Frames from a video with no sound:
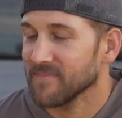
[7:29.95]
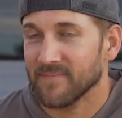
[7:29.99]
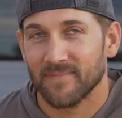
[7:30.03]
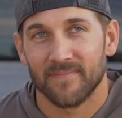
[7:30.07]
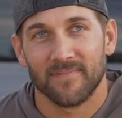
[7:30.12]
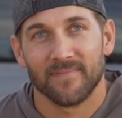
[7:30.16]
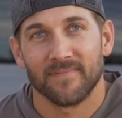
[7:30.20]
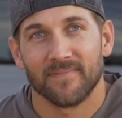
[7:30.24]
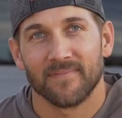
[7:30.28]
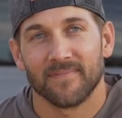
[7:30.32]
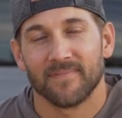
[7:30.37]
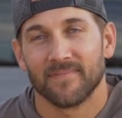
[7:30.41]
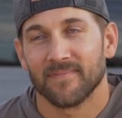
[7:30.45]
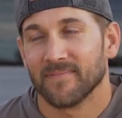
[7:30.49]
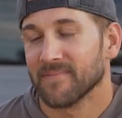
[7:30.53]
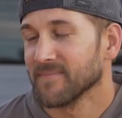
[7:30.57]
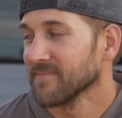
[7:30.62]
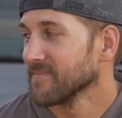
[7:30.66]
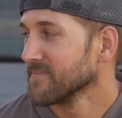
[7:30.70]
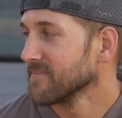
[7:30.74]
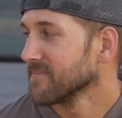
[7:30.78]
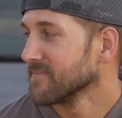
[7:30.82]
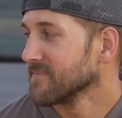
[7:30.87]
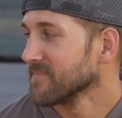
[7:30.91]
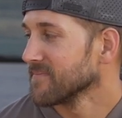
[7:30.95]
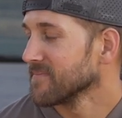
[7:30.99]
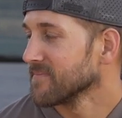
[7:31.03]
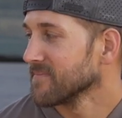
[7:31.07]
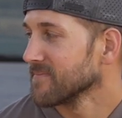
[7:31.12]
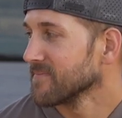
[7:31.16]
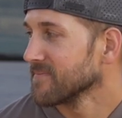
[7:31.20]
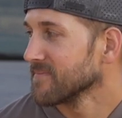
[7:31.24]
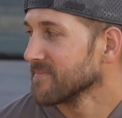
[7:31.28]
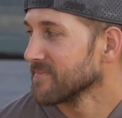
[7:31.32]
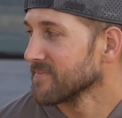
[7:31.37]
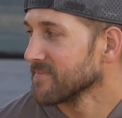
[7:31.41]

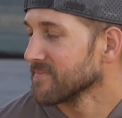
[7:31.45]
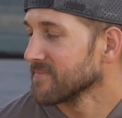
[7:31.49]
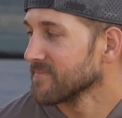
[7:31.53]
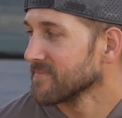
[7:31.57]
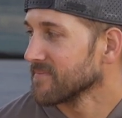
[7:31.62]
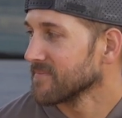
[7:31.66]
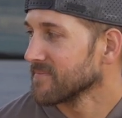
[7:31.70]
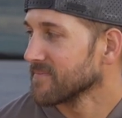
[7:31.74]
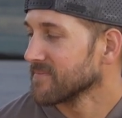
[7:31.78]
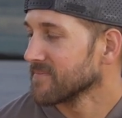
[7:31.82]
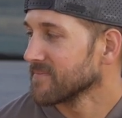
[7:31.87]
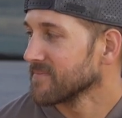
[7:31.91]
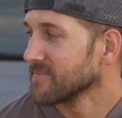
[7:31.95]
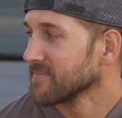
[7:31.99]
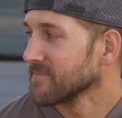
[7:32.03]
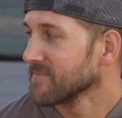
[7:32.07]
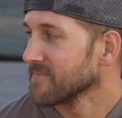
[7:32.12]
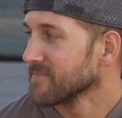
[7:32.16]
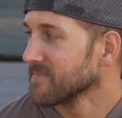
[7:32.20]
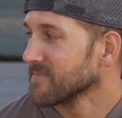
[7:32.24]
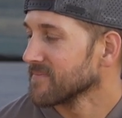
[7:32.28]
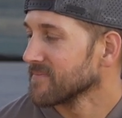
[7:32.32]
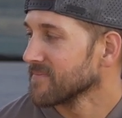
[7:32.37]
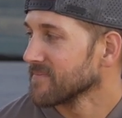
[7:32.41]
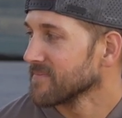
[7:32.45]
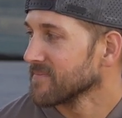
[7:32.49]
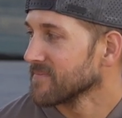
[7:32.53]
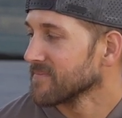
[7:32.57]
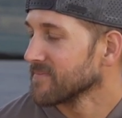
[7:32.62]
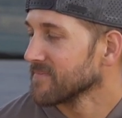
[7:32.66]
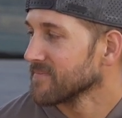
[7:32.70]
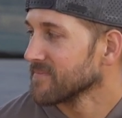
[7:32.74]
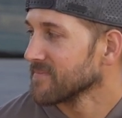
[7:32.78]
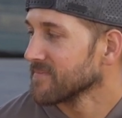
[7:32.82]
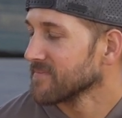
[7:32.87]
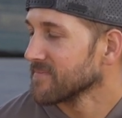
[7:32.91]

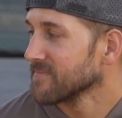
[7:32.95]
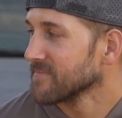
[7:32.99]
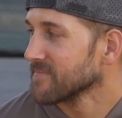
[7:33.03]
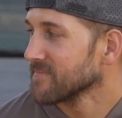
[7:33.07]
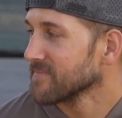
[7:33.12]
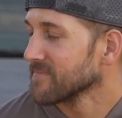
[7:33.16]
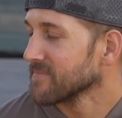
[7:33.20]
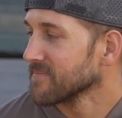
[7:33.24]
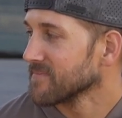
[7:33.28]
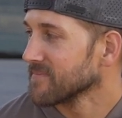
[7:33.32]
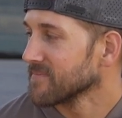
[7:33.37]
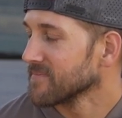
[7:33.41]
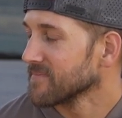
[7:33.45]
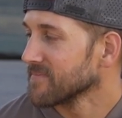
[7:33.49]
(silent)